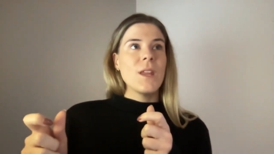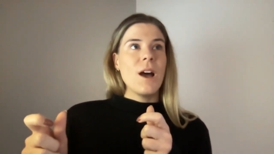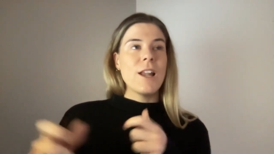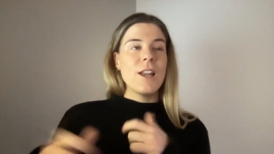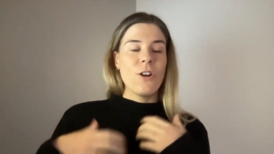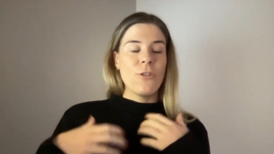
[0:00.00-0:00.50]

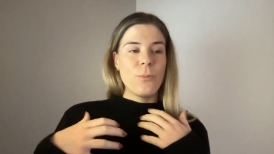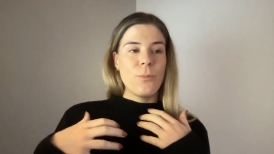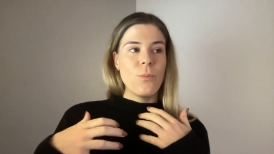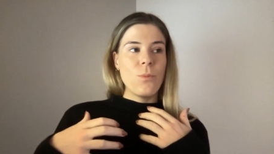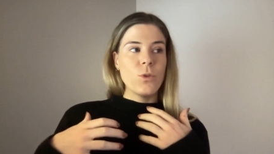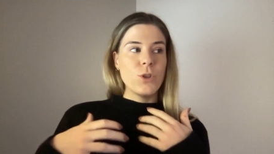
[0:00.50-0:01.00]
I love
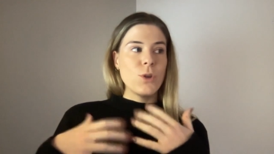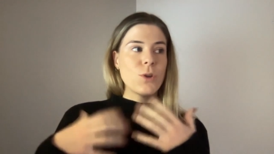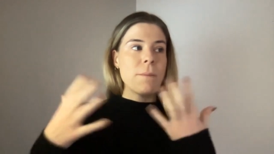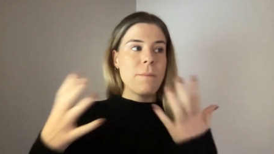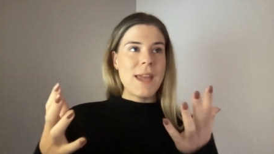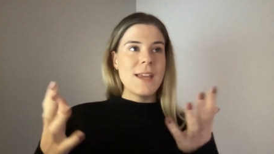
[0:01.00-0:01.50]
you
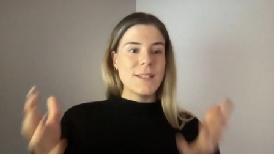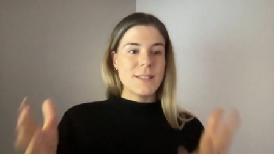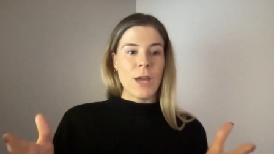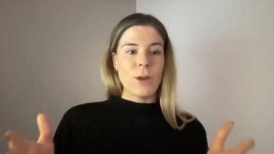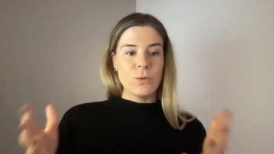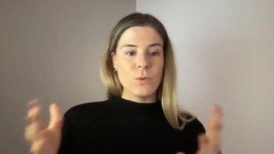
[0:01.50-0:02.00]
can make
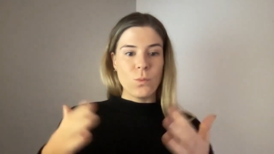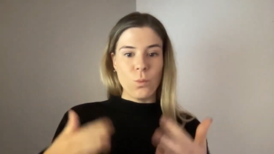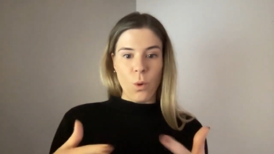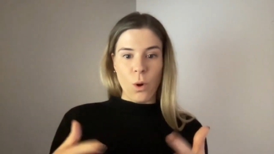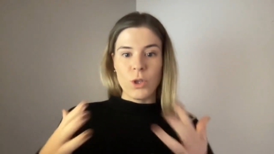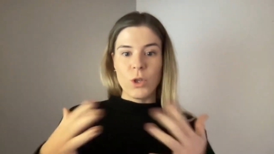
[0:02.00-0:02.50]
sales
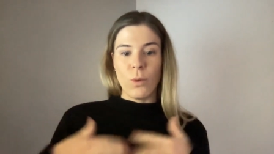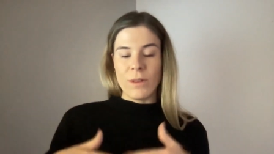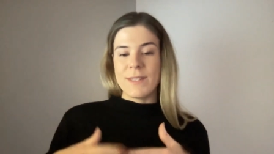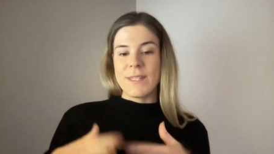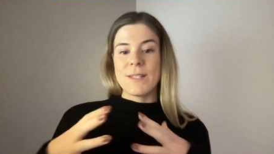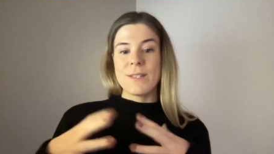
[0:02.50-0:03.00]
what you
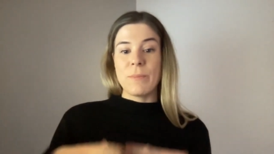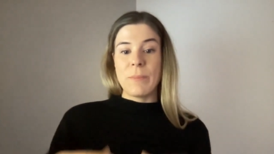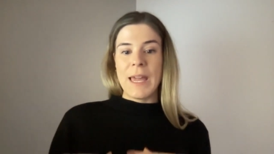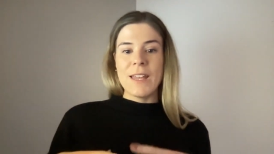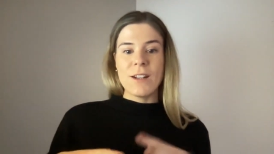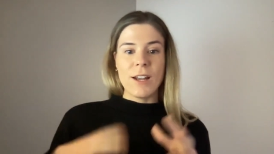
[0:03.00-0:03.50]
want it to
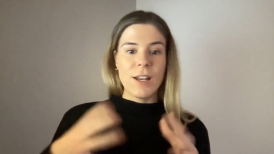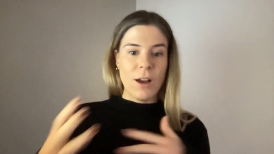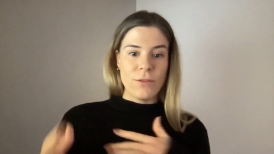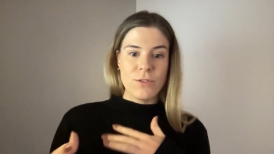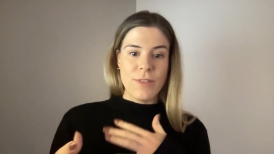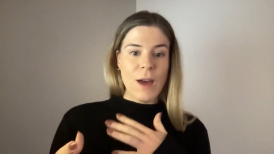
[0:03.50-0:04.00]
be, and I
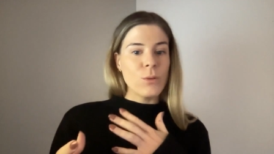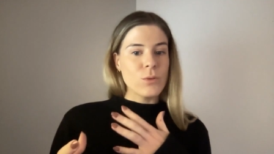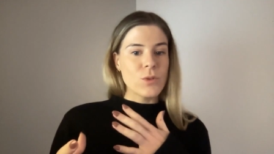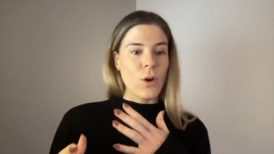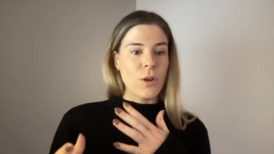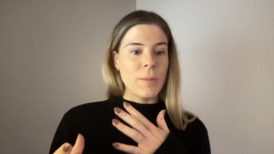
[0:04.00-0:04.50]
loved that
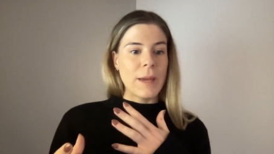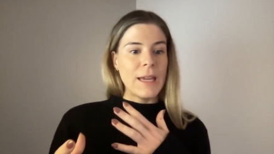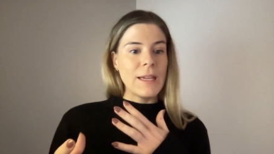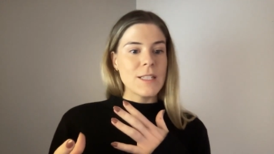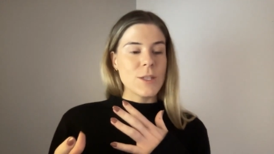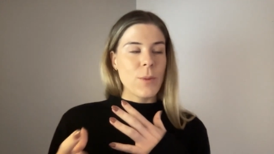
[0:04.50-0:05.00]

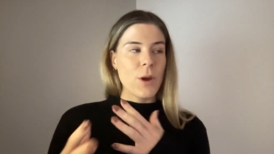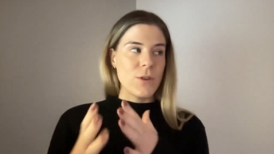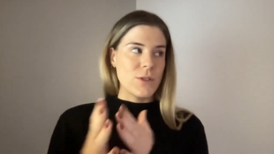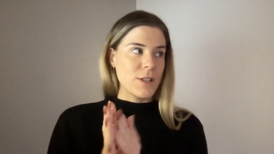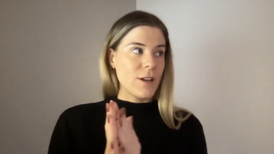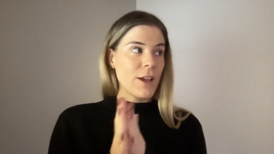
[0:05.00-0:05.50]
autonomy as
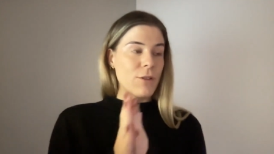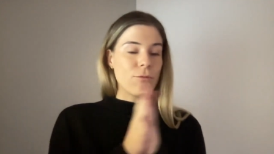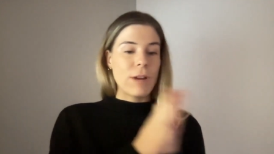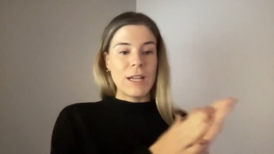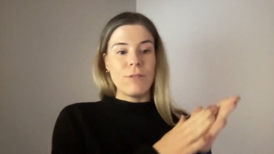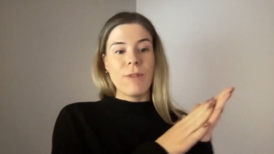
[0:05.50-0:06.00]
opposed to like
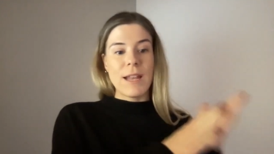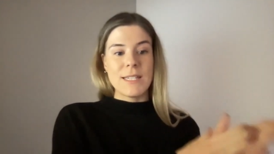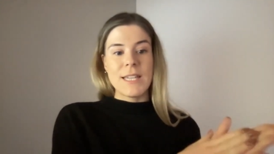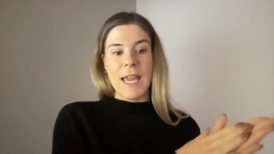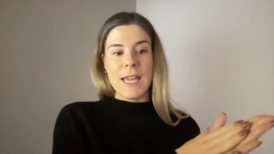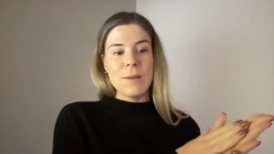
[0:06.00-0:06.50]
really red
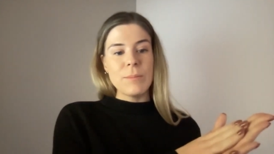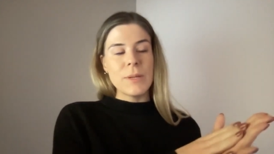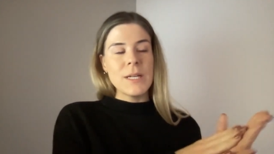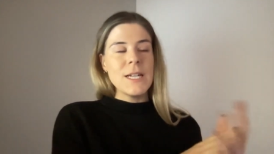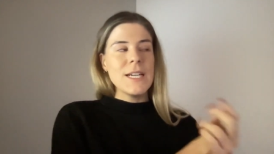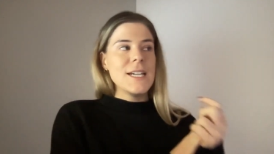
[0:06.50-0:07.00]
tape.
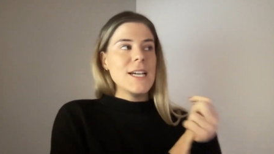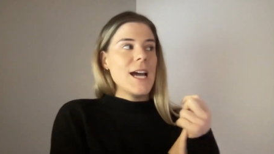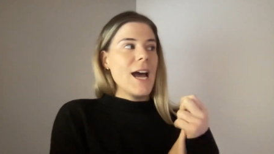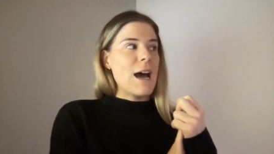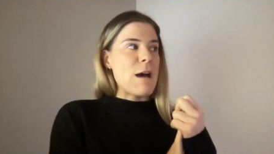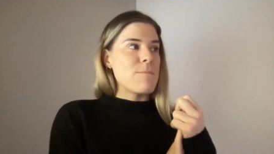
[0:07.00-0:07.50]

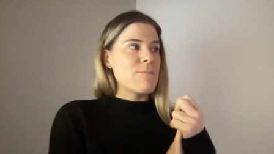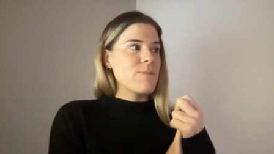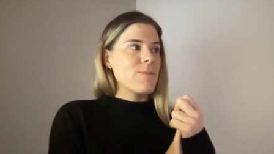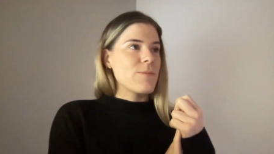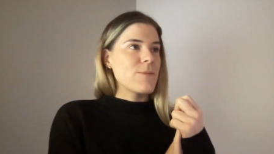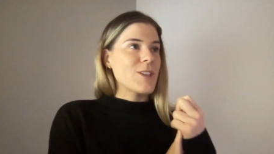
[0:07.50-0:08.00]

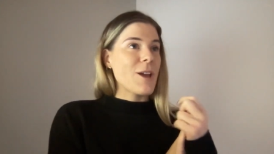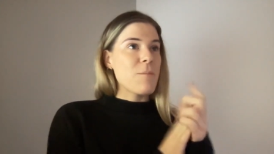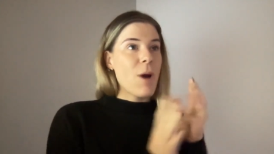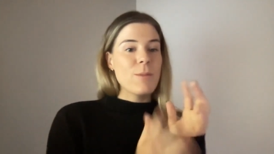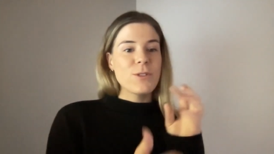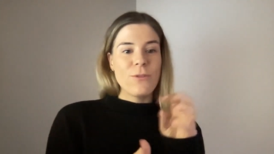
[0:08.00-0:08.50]
So
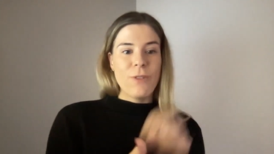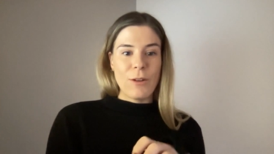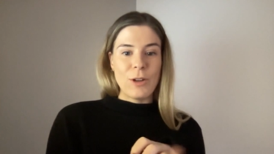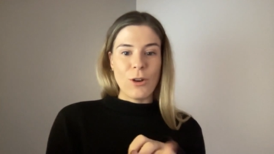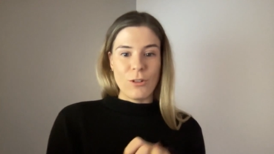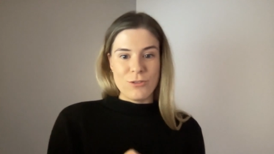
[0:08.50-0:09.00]
mine was a
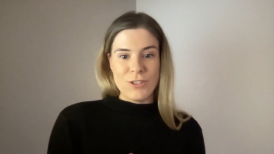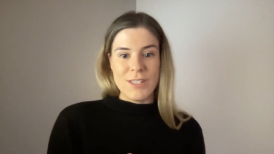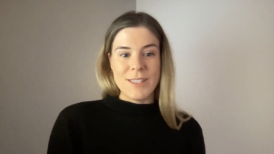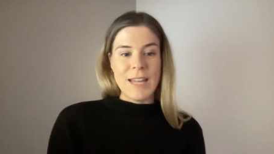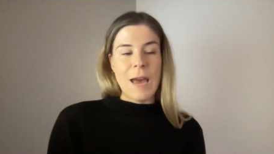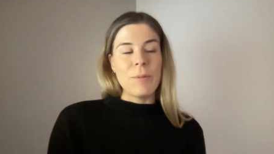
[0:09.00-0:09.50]
very conscious
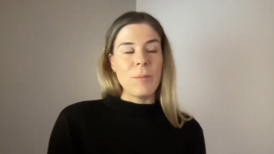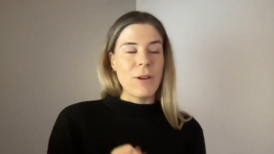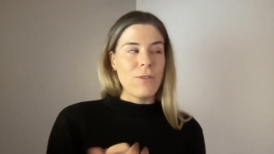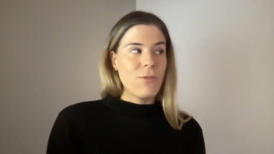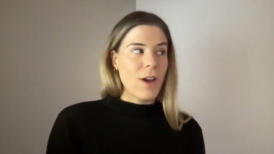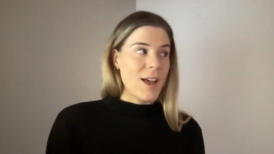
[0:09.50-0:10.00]
step, and
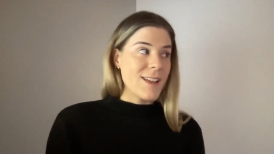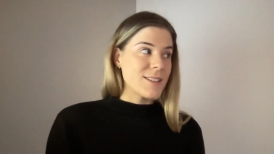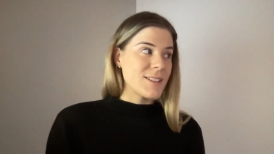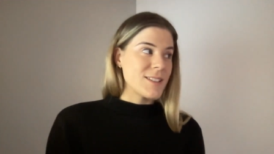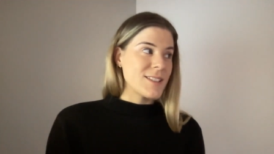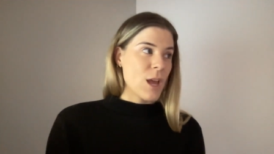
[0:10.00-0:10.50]
my
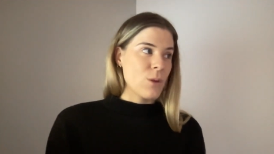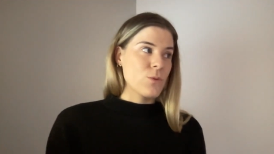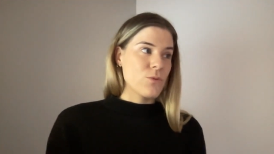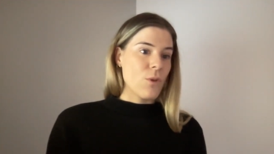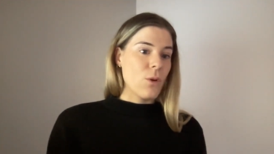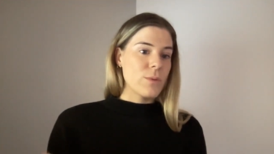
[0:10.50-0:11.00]
first
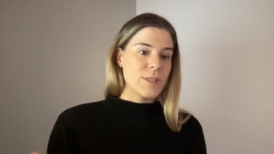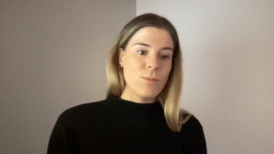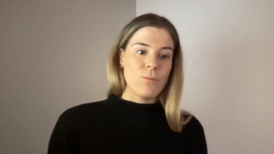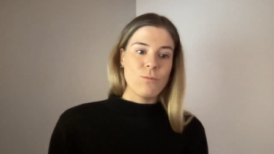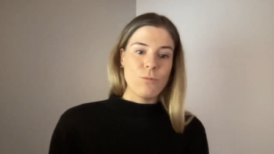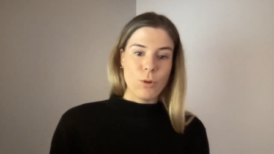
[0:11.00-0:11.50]
sales role was
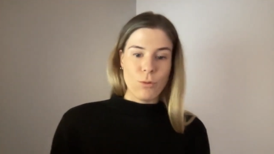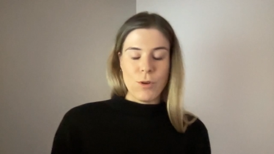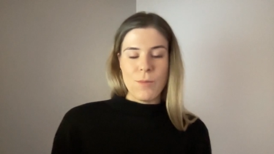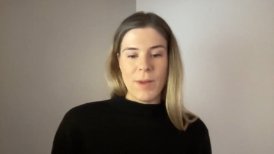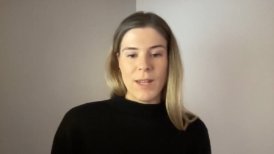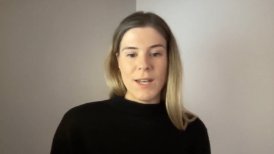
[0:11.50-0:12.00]
in
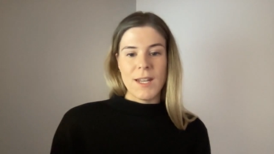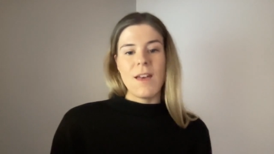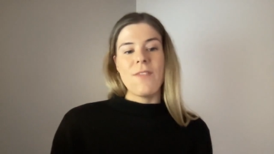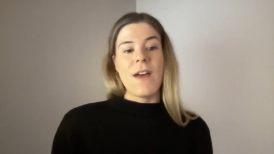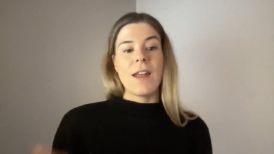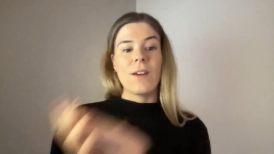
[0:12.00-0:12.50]
recruitment,
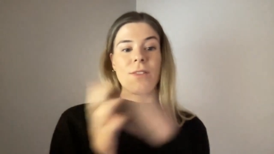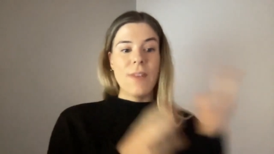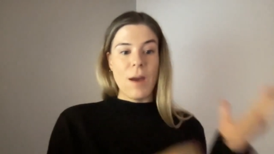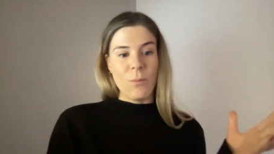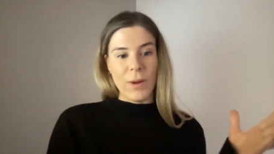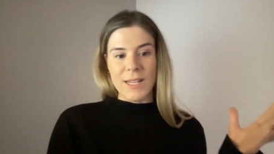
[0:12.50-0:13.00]
and then I
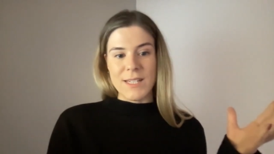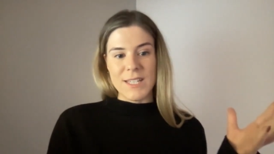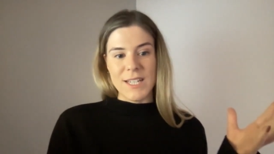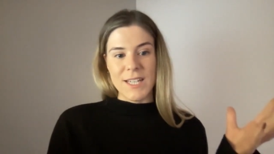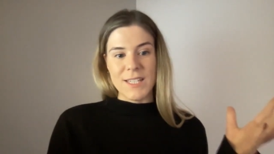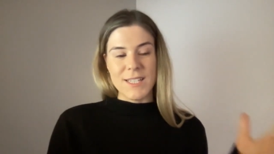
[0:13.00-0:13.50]
went
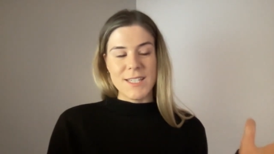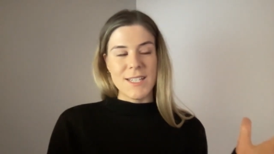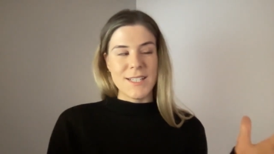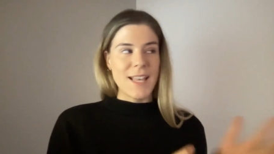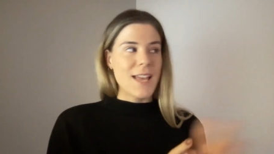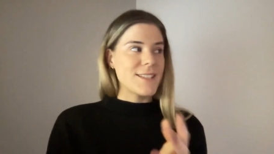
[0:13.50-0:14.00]
into
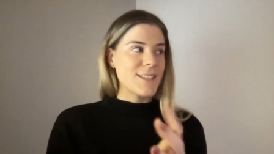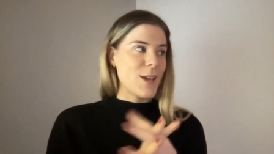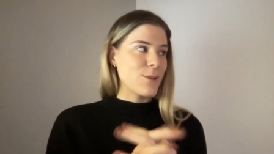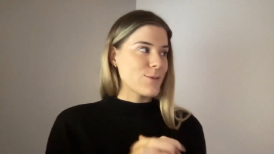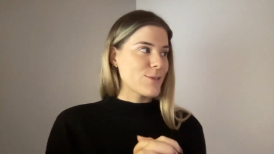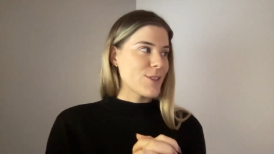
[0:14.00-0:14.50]
SaaS
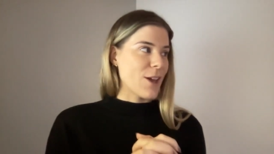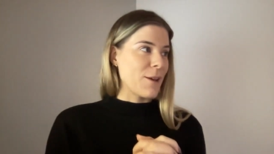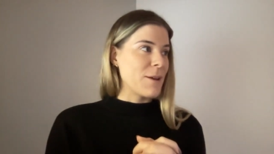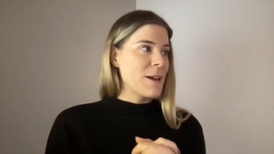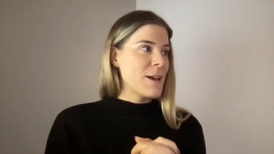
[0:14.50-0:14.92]
sales. So